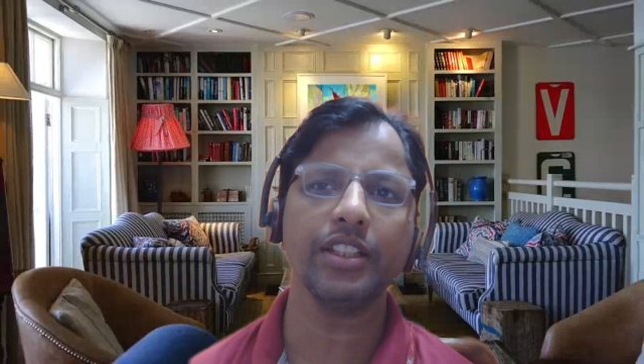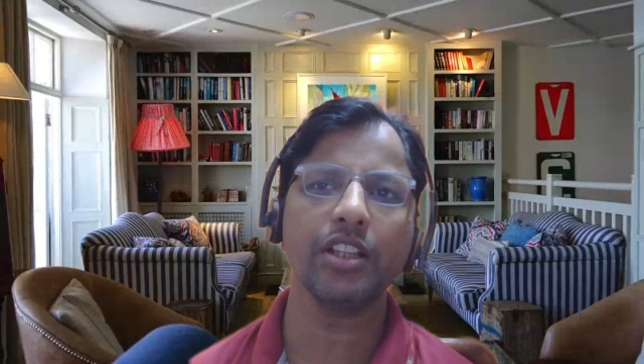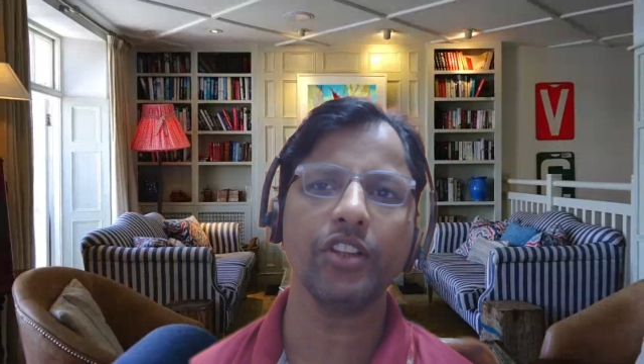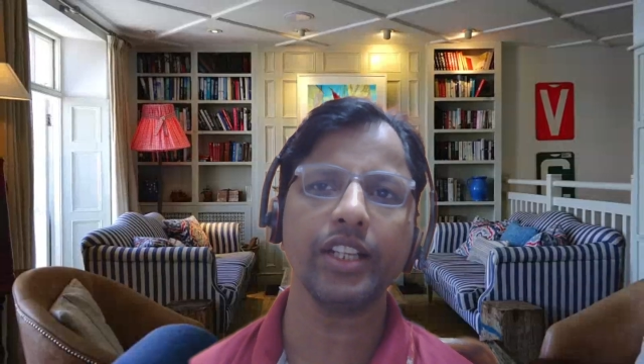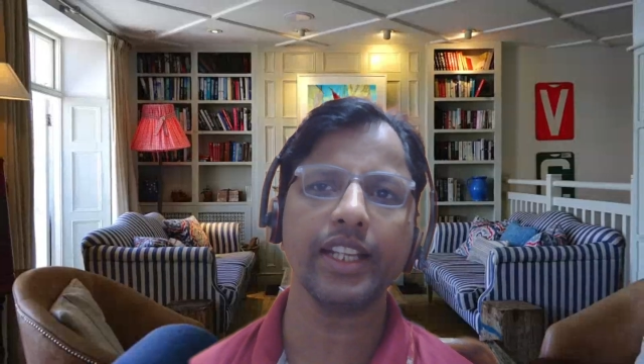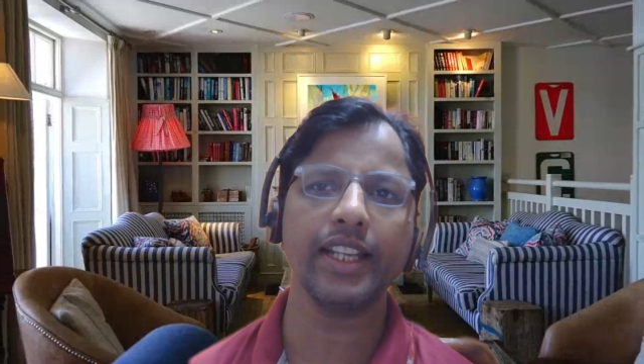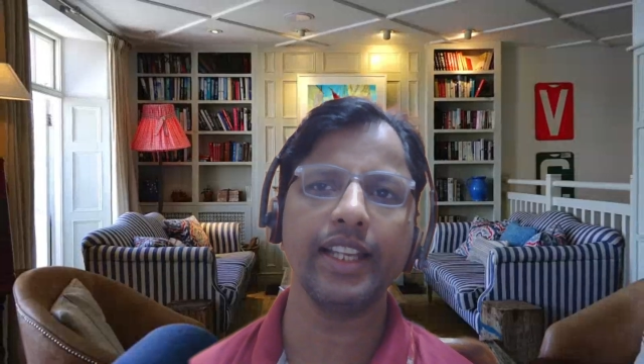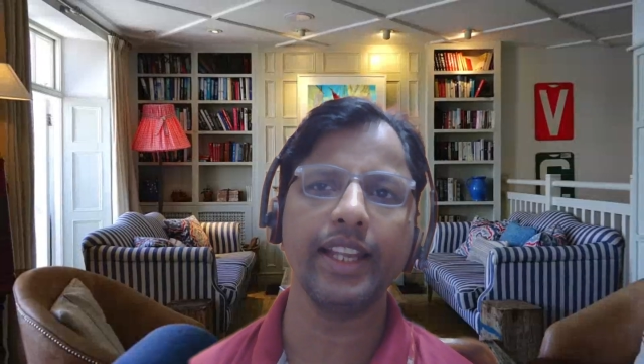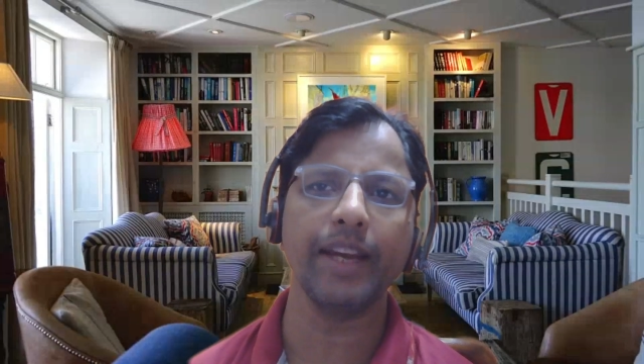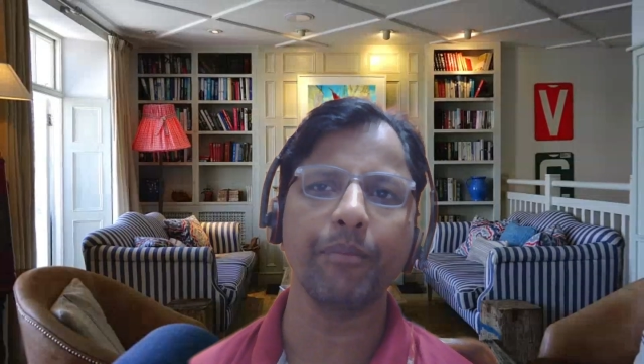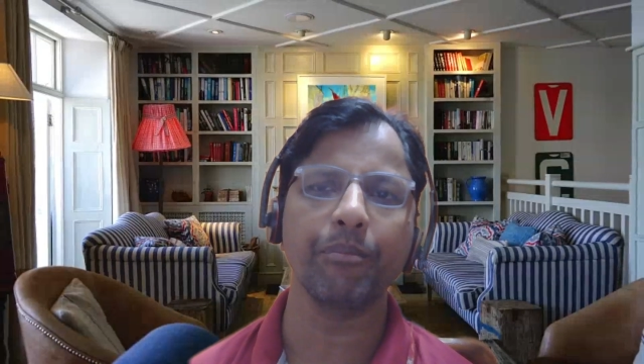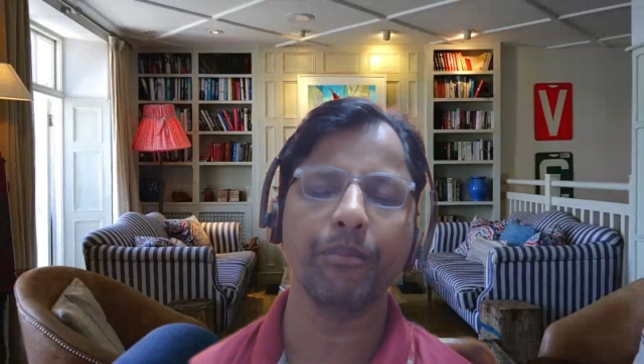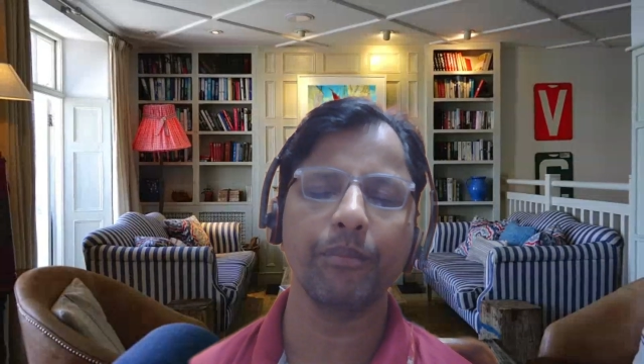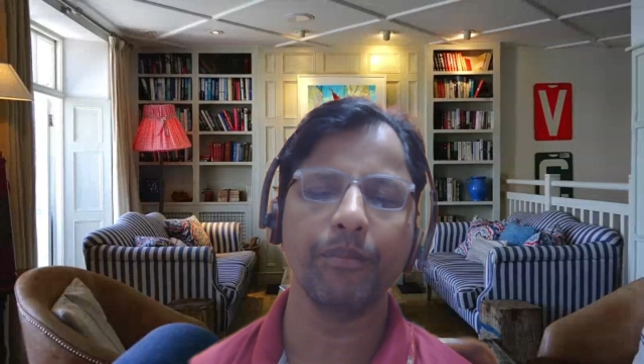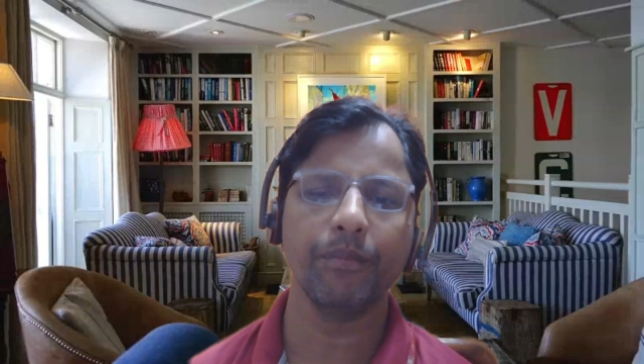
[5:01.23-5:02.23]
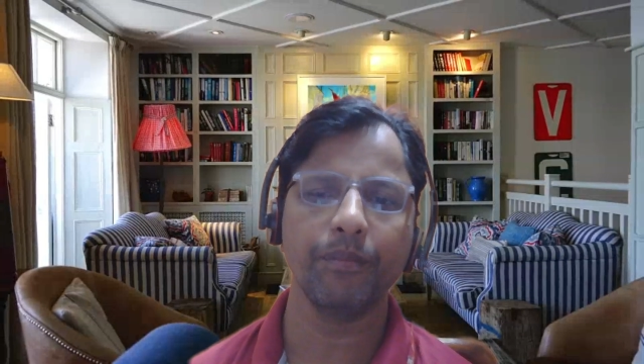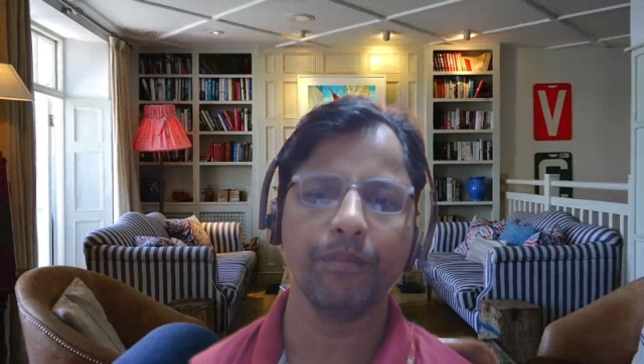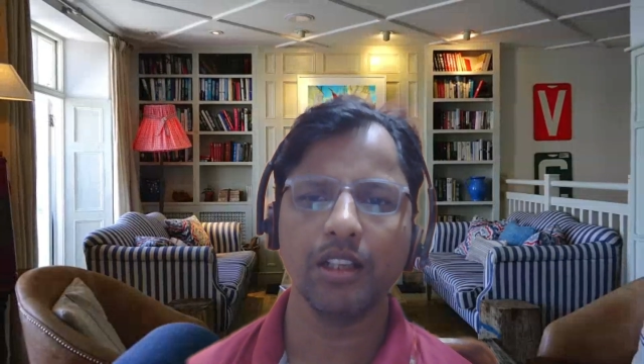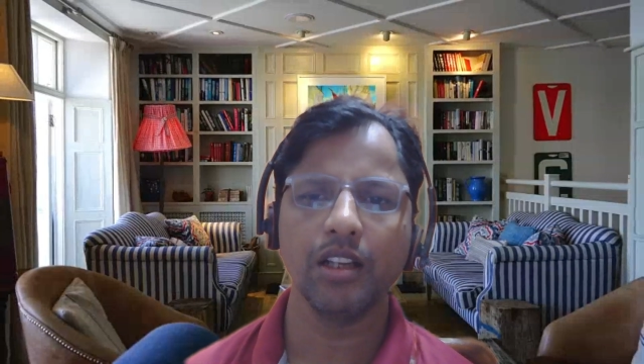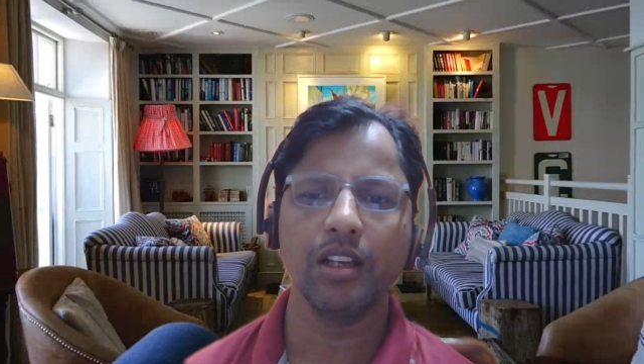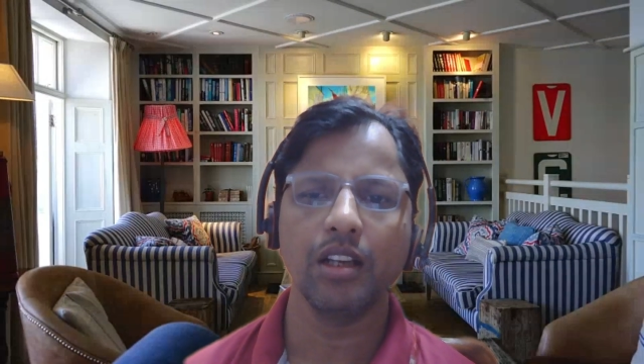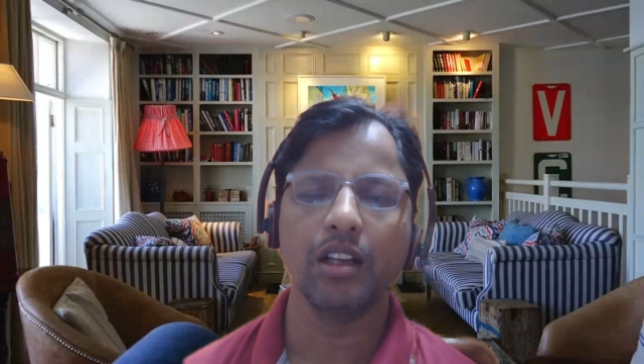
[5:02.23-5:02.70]
without ileum.
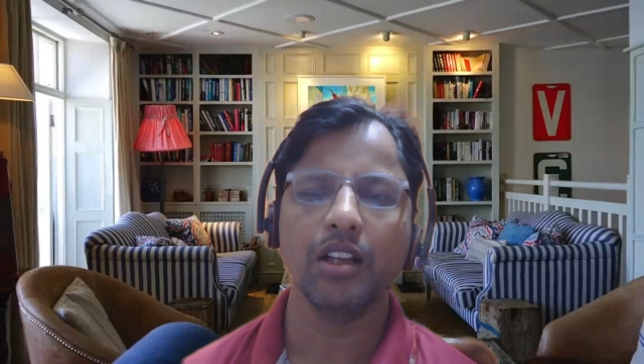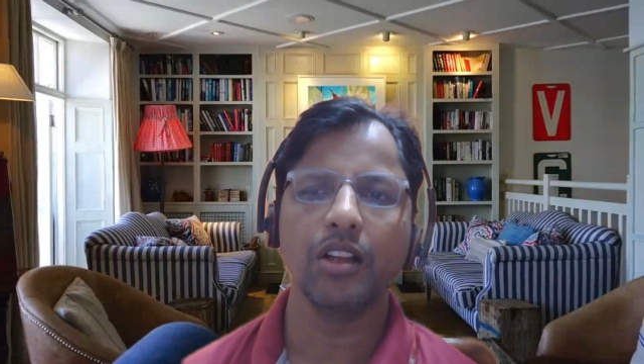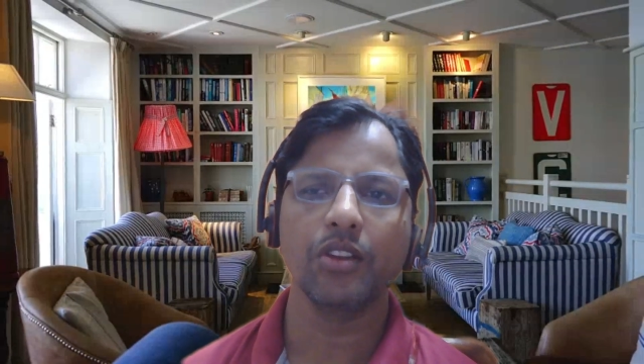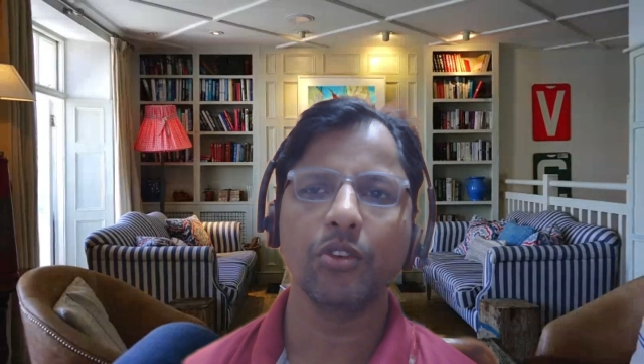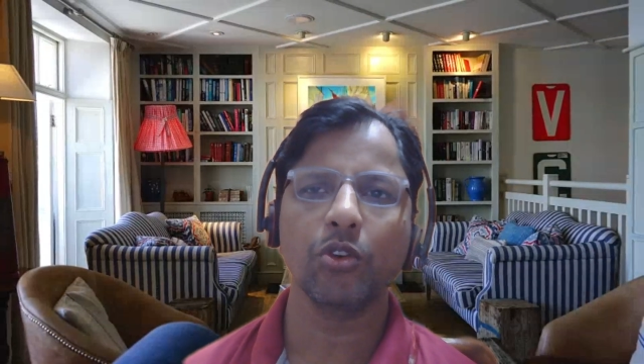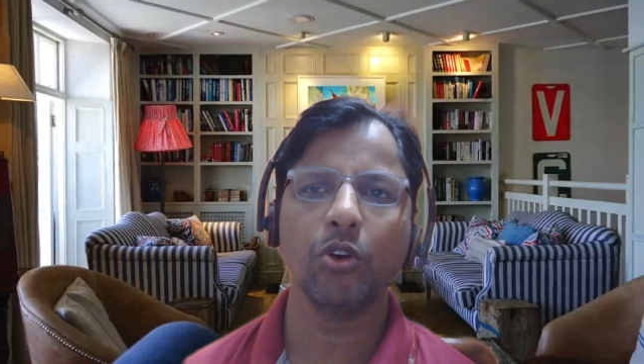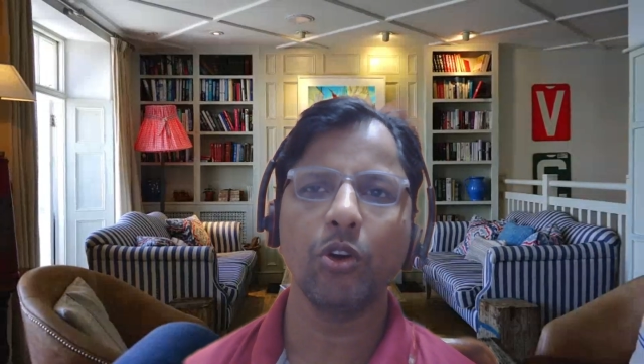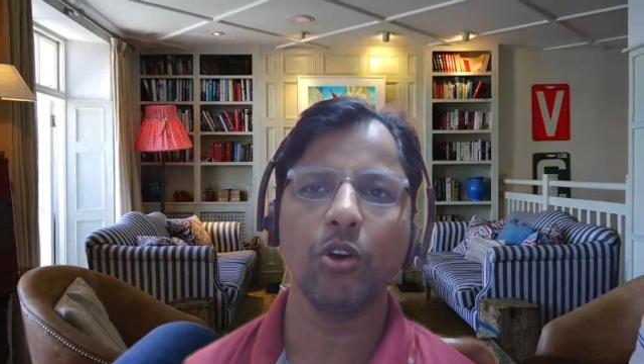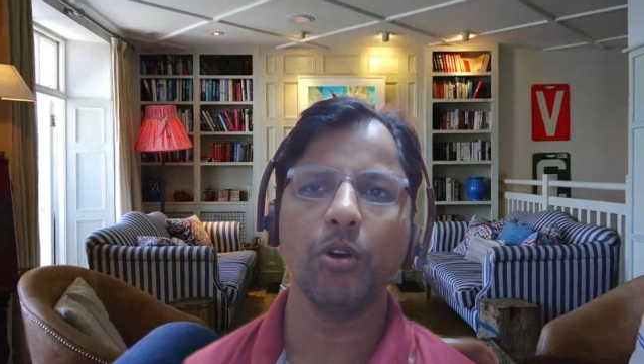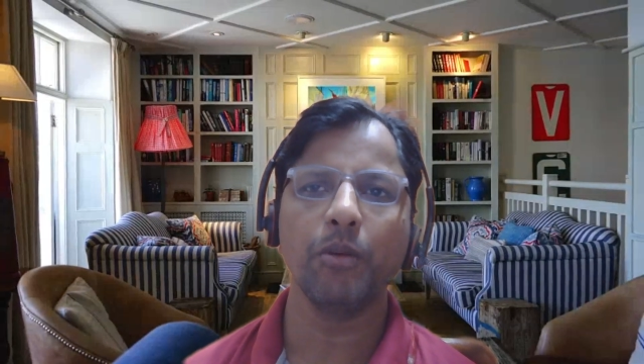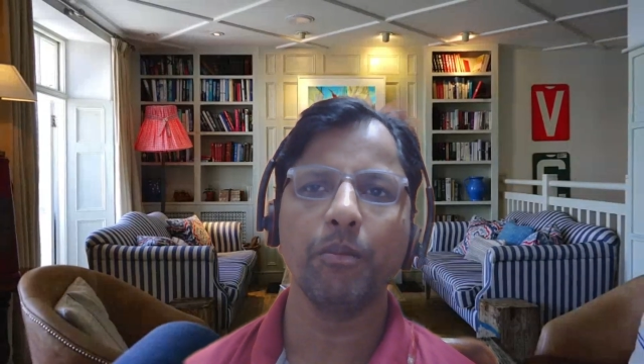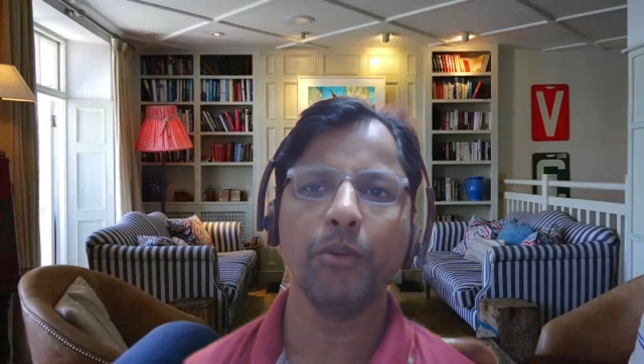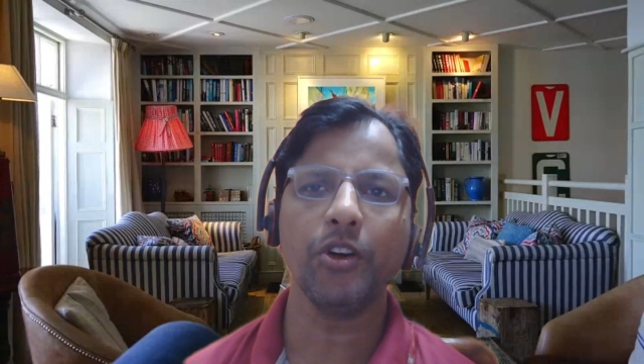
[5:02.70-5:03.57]
So